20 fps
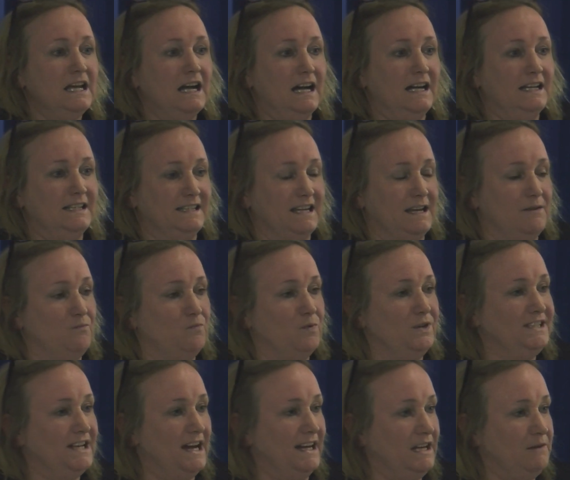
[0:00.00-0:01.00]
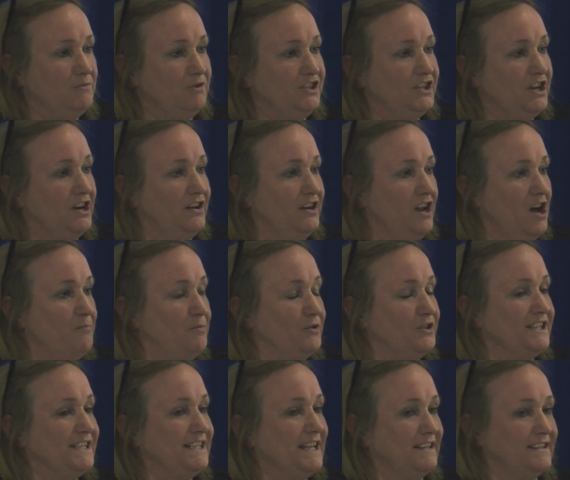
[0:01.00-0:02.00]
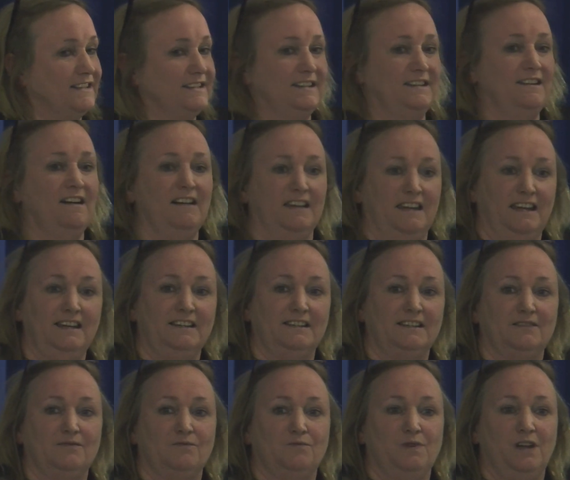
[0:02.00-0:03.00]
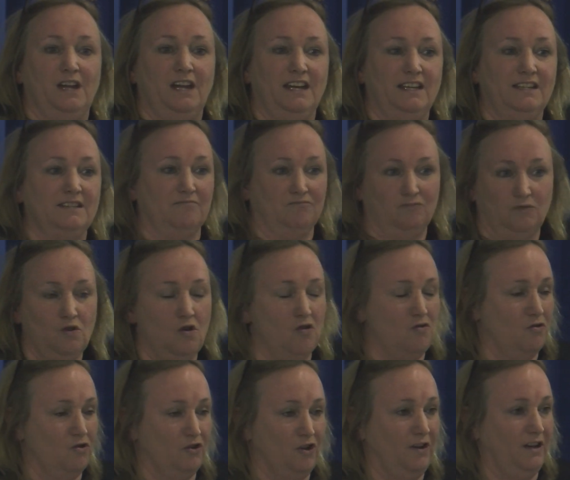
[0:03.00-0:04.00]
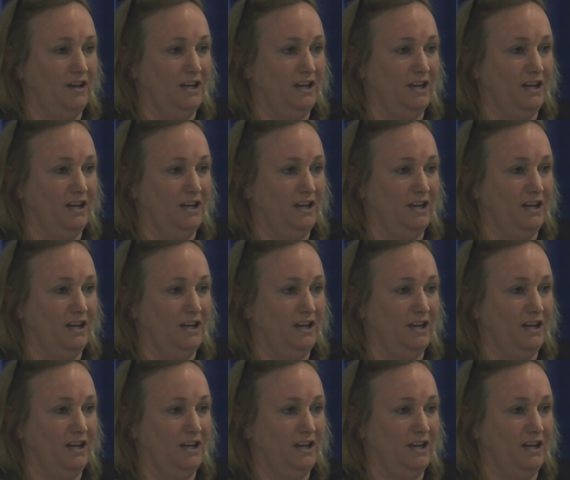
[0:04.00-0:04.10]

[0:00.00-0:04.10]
And when Danny would turn up on a Saturday night, where he'd not gone out